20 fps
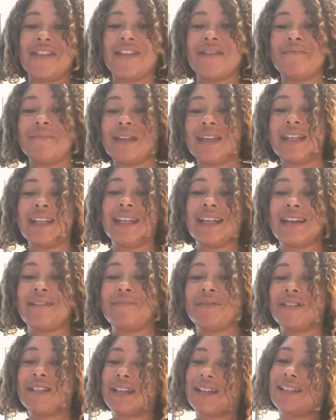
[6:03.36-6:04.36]
the media
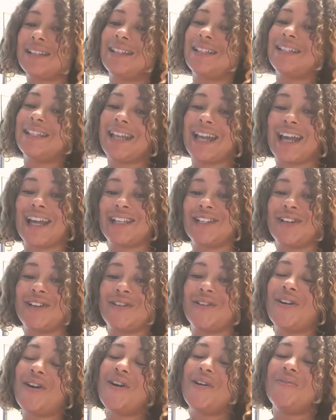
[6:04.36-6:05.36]
production
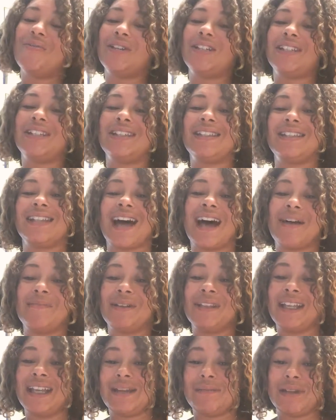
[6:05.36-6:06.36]
channel, which is
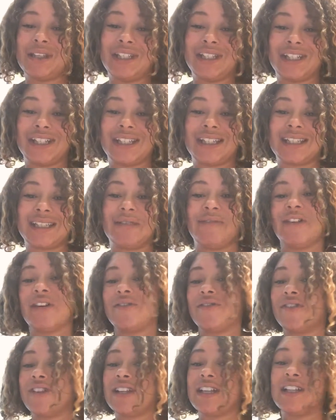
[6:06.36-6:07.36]
Diamond Images.
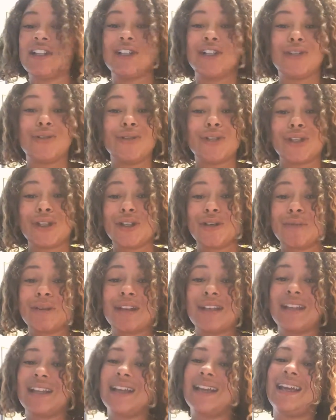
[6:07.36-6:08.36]
Feel free to YouTube
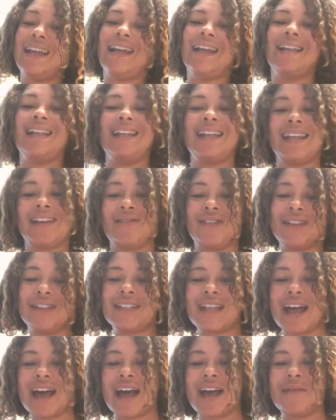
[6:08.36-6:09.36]
it any given
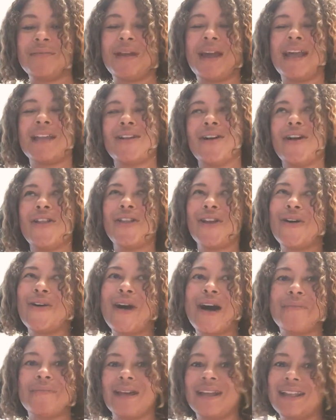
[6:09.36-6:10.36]
time. And
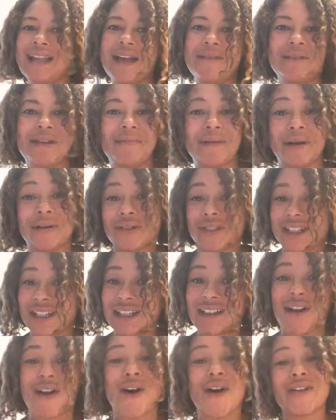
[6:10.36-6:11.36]
although I may not be
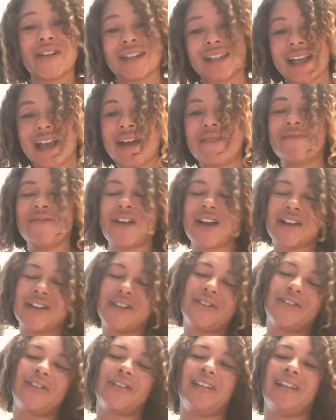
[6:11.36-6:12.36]
posting all the time
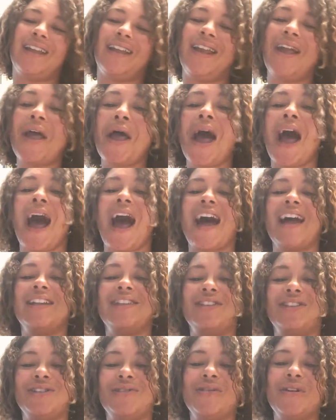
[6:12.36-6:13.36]
regularly, I
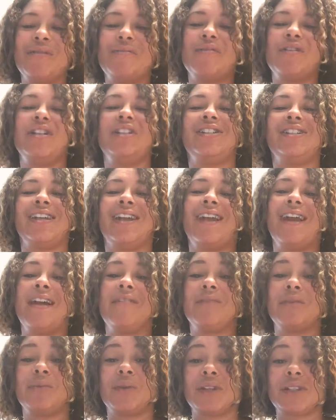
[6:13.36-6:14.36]
do appreciate
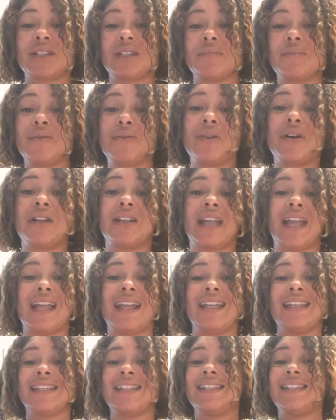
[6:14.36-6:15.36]
everyone's support that
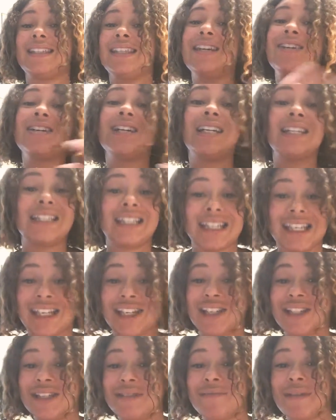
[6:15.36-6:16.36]
is still
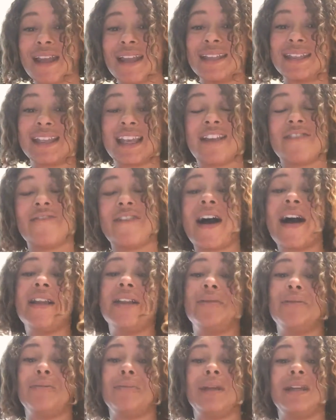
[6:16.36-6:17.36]
continue to maintain
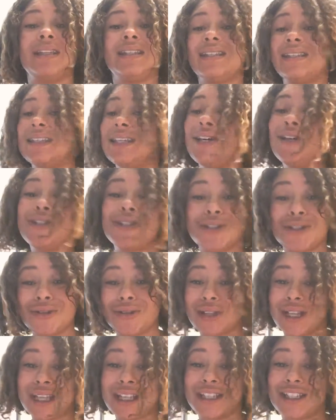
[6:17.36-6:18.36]
follow me, still
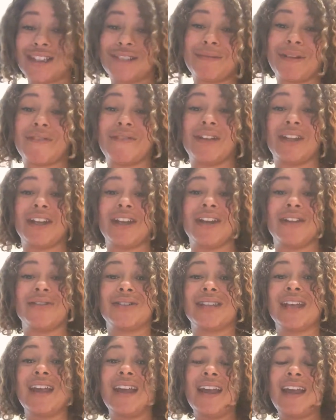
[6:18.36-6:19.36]
tune into my
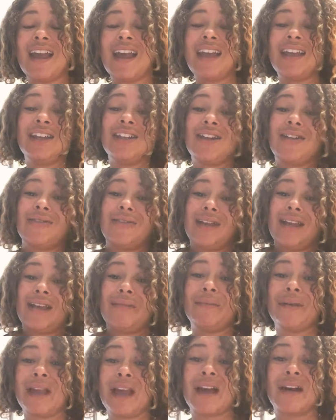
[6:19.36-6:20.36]
videos. And
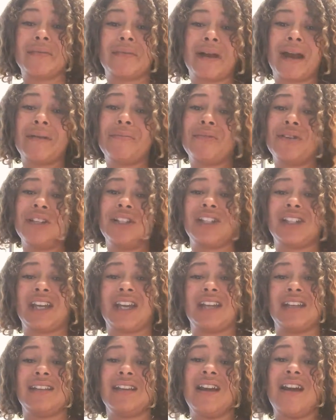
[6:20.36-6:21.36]
hit me up. I
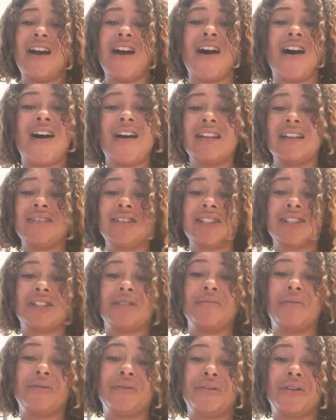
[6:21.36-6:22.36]
appreciate all of the
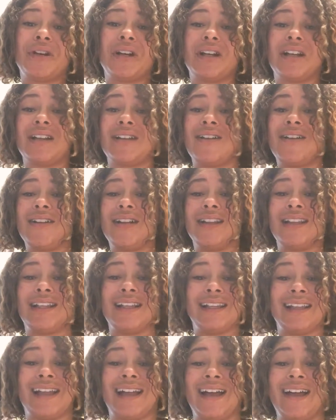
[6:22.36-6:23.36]
support and all
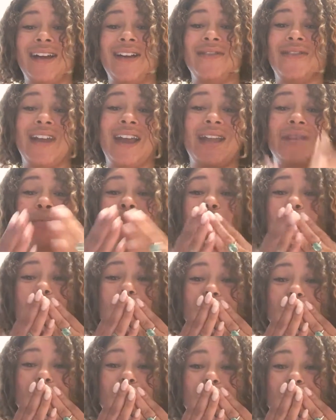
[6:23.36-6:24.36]
of the love and
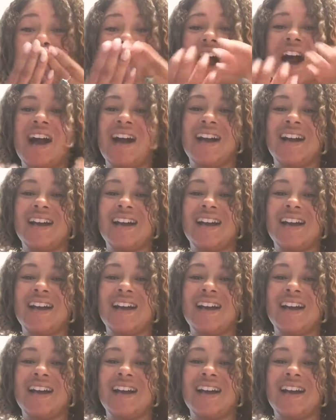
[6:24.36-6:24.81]
mwah,